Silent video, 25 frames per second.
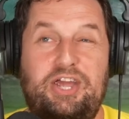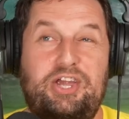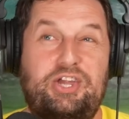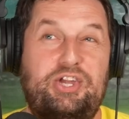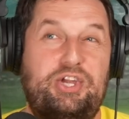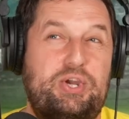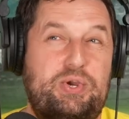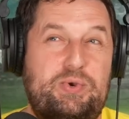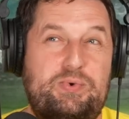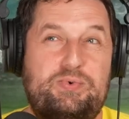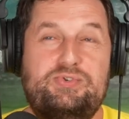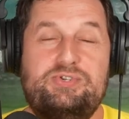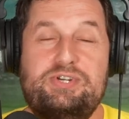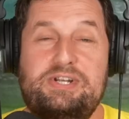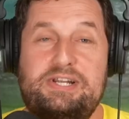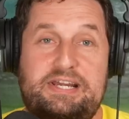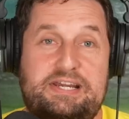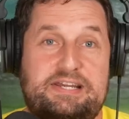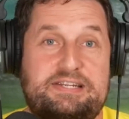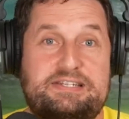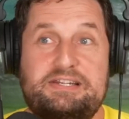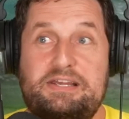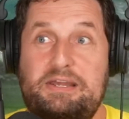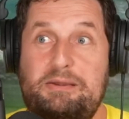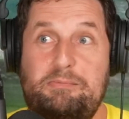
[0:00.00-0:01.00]
usually
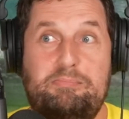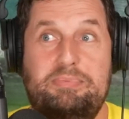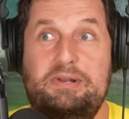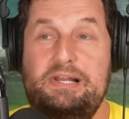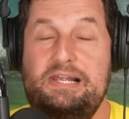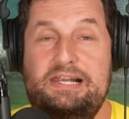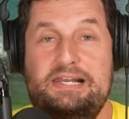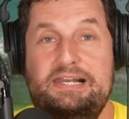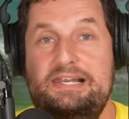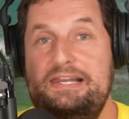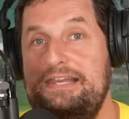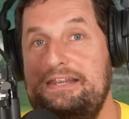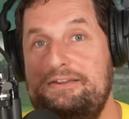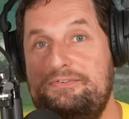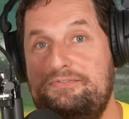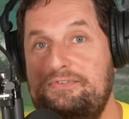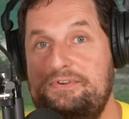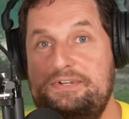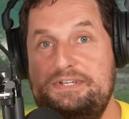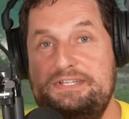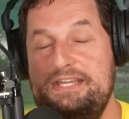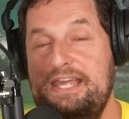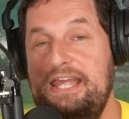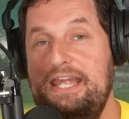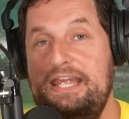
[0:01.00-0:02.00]
at a completely
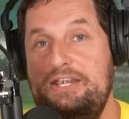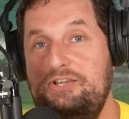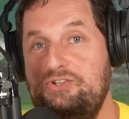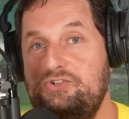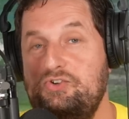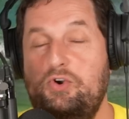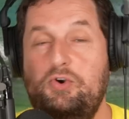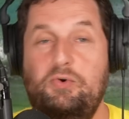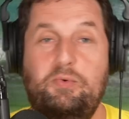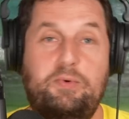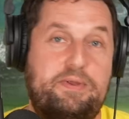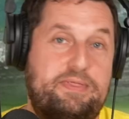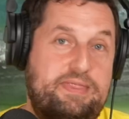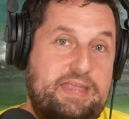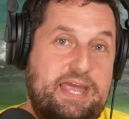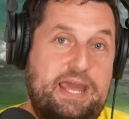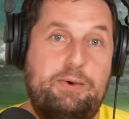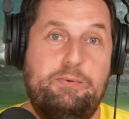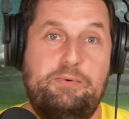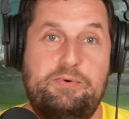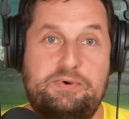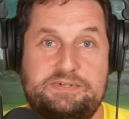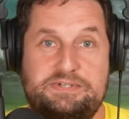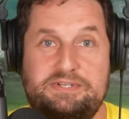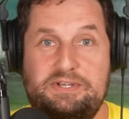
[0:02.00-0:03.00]
different age, or when they
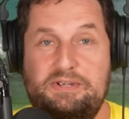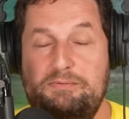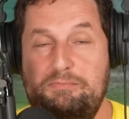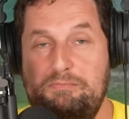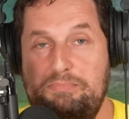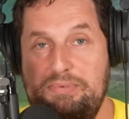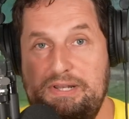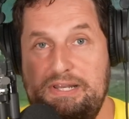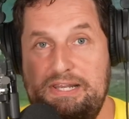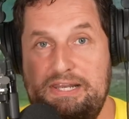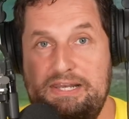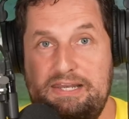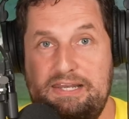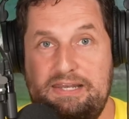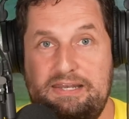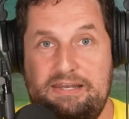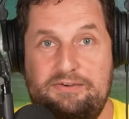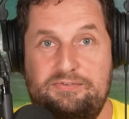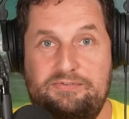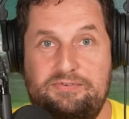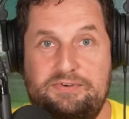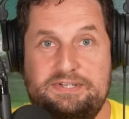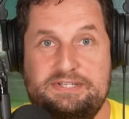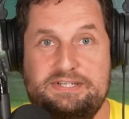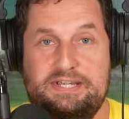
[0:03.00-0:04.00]
were at a completely
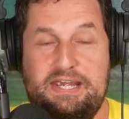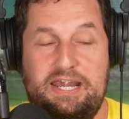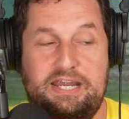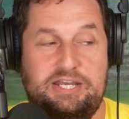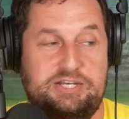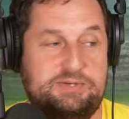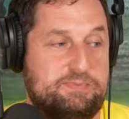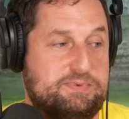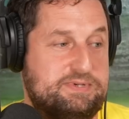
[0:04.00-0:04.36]
different age.